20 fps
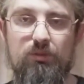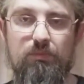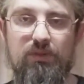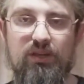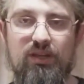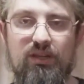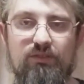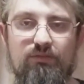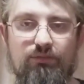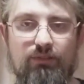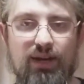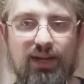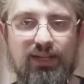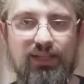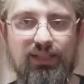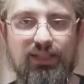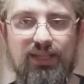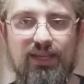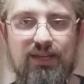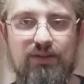because
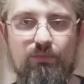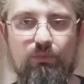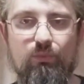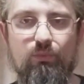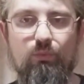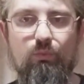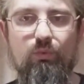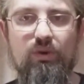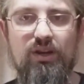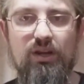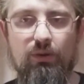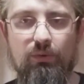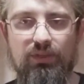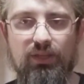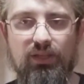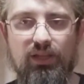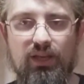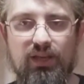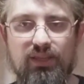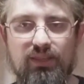frankly, we know what
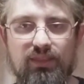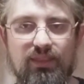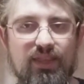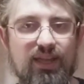they're like.